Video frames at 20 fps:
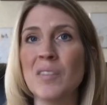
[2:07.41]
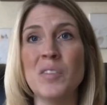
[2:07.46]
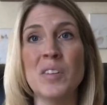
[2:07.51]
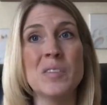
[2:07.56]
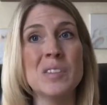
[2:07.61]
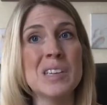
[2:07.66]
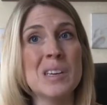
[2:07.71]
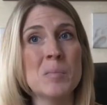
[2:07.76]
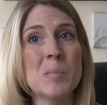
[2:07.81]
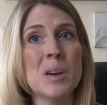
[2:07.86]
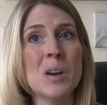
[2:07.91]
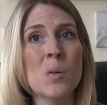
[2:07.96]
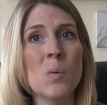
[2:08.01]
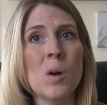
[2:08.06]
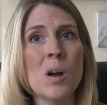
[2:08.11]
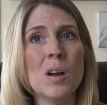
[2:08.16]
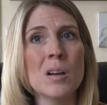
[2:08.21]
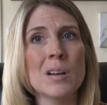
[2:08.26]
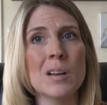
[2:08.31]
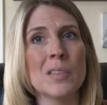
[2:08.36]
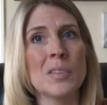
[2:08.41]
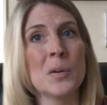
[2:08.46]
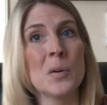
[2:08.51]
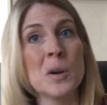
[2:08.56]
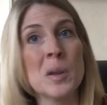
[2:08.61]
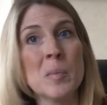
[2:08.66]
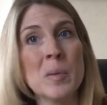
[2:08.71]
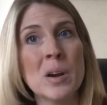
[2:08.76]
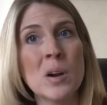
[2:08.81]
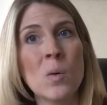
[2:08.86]
A 15 minute walk, a
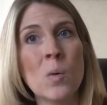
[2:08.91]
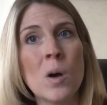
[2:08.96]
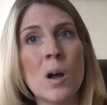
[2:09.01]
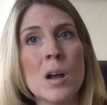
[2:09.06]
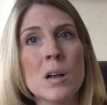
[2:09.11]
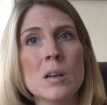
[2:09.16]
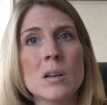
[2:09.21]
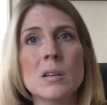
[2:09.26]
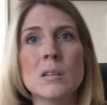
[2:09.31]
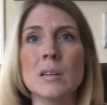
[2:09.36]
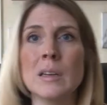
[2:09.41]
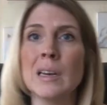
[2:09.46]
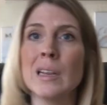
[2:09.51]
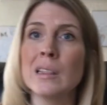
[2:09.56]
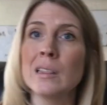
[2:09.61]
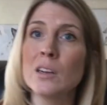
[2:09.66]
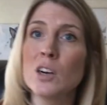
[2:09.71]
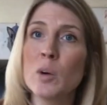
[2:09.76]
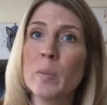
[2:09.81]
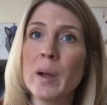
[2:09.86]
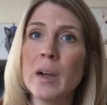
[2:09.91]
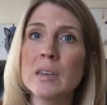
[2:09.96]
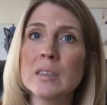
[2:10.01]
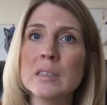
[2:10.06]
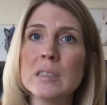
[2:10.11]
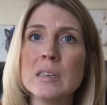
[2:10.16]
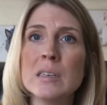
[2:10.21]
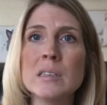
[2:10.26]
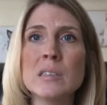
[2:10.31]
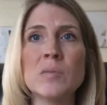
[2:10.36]
30 minute walk, cleaning litter
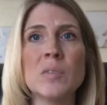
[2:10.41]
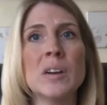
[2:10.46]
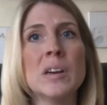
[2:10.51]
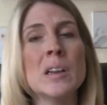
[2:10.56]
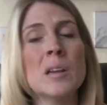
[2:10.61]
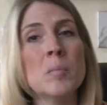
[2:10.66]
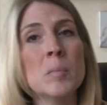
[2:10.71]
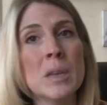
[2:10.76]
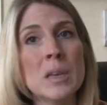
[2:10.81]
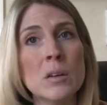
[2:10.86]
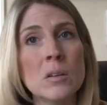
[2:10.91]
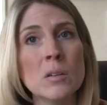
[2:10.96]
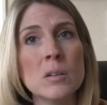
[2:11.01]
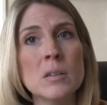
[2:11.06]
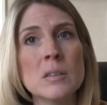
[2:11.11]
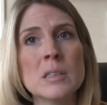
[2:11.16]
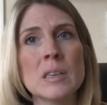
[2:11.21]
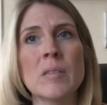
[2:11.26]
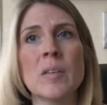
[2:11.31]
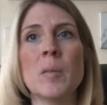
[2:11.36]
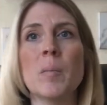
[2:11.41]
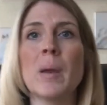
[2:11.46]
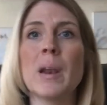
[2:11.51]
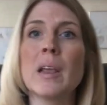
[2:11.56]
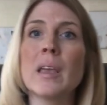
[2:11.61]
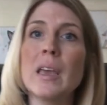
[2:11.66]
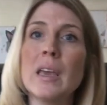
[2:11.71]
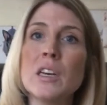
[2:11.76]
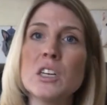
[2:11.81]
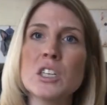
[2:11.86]
boxes, feeding meals, giving
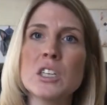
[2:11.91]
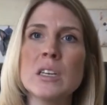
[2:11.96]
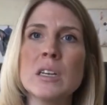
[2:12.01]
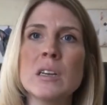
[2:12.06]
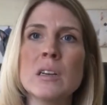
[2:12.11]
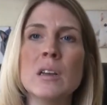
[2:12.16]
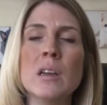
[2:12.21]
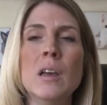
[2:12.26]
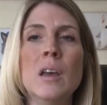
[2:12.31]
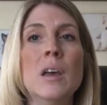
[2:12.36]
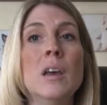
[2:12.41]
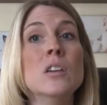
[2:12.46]
medication?